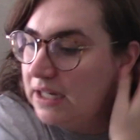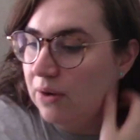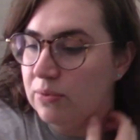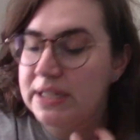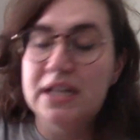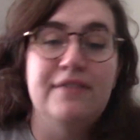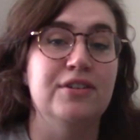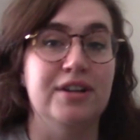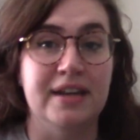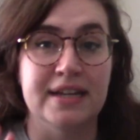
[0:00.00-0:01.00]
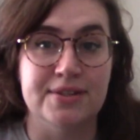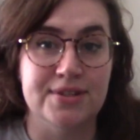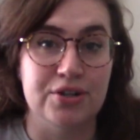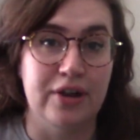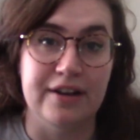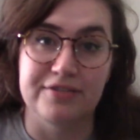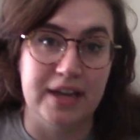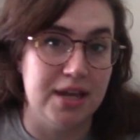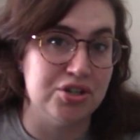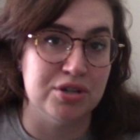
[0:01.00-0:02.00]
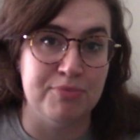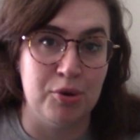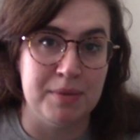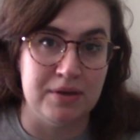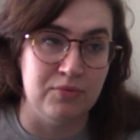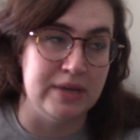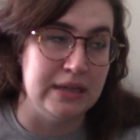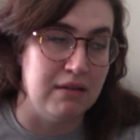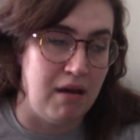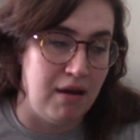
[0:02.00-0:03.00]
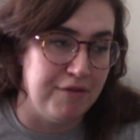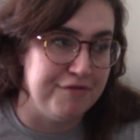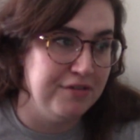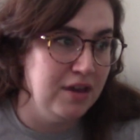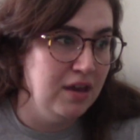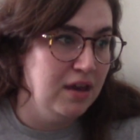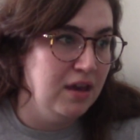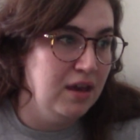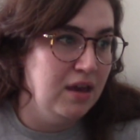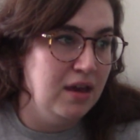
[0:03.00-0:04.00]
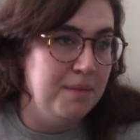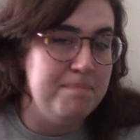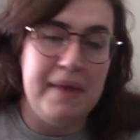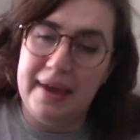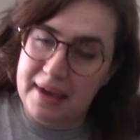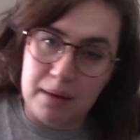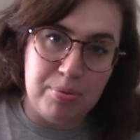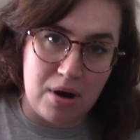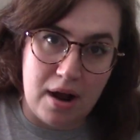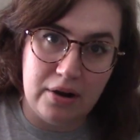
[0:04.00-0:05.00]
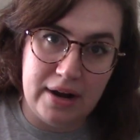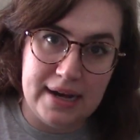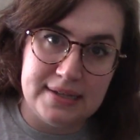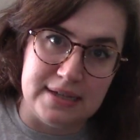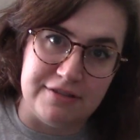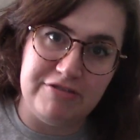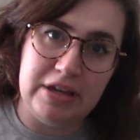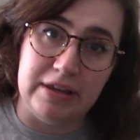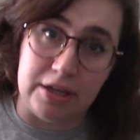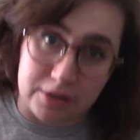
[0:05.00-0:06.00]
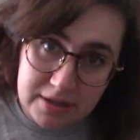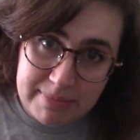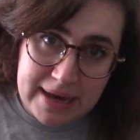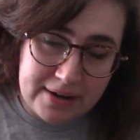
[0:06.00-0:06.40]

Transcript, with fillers: we love a good instant gratification moment. We love making progress and feeling good about